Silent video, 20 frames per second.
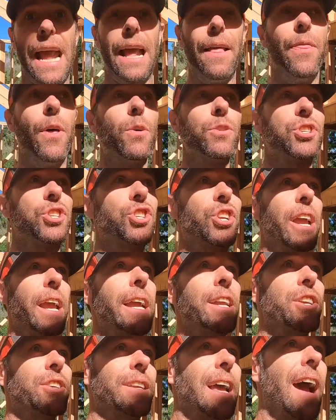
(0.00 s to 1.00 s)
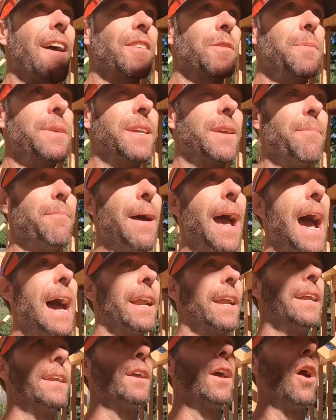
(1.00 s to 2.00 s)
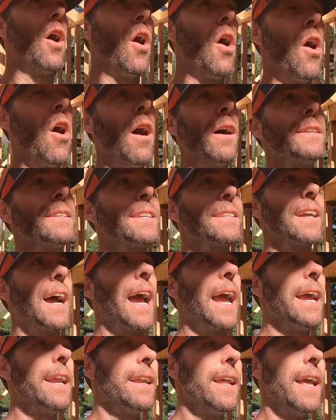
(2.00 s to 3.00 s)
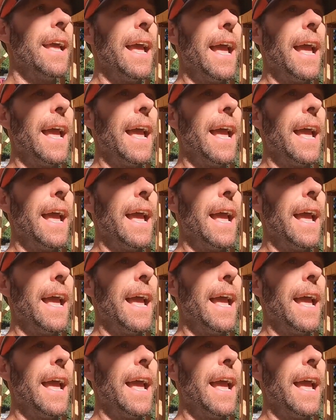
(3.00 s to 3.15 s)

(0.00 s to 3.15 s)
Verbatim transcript: And those changes have to be combated on site